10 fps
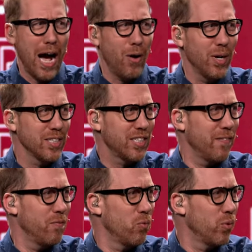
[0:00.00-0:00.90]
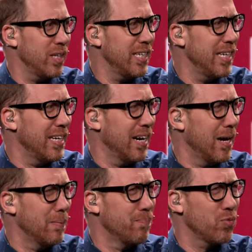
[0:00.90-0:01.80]
how else to really
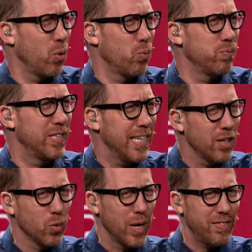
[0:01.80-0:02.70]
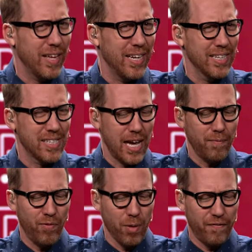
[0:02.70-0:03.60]
um, deal with it,
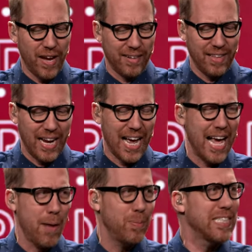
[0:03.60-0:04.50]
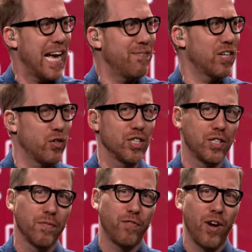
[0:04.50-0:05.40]
aside from the fact that I happened to have a
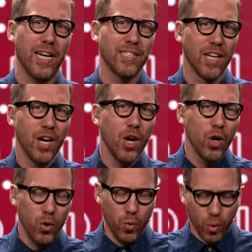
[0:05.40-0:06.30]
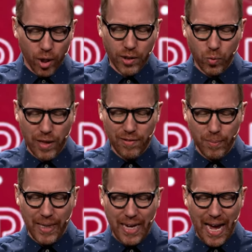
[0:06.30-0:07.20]
Christian friend who worked with
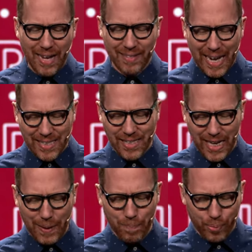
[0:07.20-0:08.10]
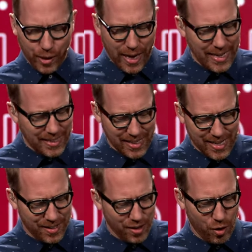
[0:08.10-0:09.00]
me at that same place.
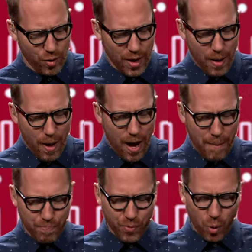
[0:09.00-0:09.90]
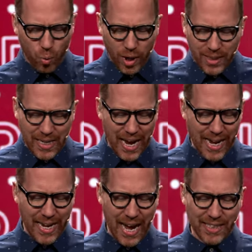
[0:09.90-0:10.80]
And so um, one
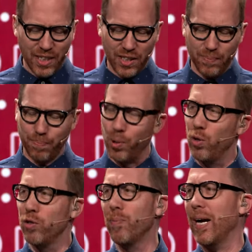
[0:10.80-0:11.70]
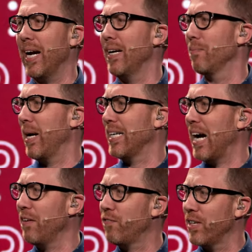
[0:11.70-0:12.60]
day I just pulled my, my
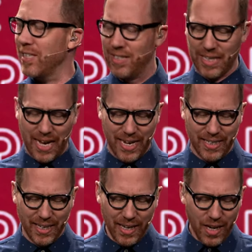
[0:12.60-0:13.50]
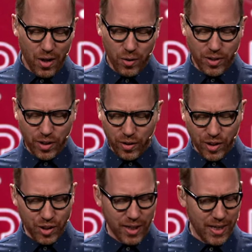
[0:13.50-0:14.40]
guy friend aside who's a
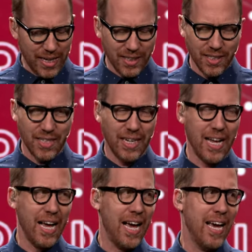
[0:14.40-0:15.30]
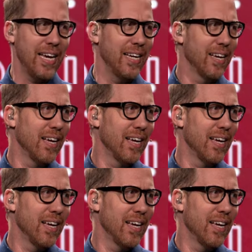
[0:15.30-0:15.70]
Christian and I just said, Hey,